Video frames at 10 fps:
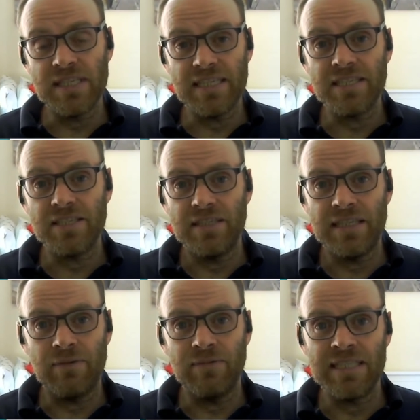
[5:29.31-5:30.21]

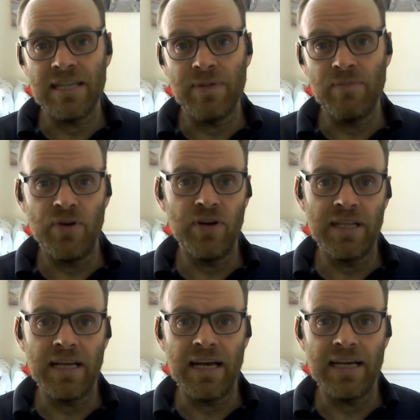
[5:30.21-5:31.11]
persistence at which they've been
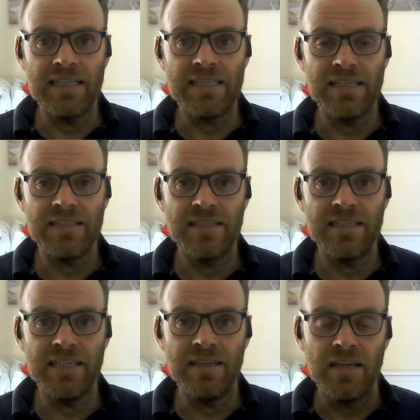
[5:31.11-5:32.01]
burning at high
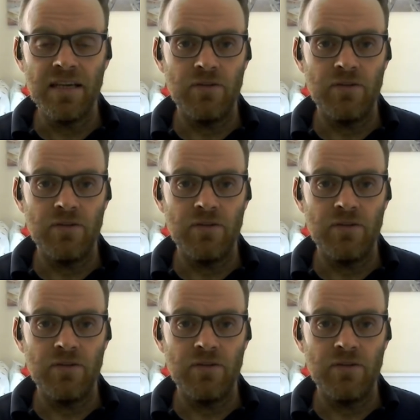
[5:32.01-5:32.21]
intensity.